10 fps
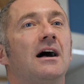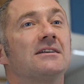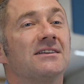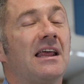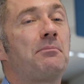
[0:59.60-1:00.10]

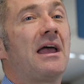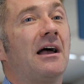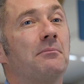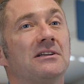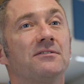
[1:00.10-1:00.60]
As an
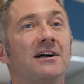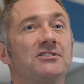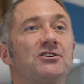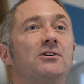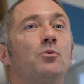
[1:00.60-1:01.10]
API
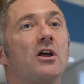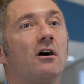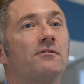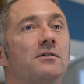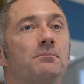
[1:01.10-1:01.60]
manufacturer, we
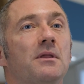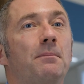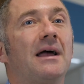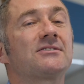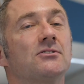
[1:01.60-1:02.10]
offer the
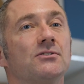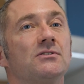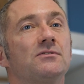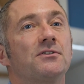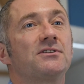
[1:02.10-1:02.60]
best
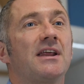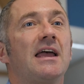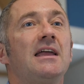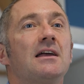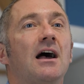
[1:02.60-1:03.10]
solutions for
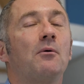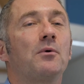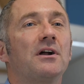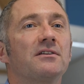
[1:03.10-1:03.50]
today and we are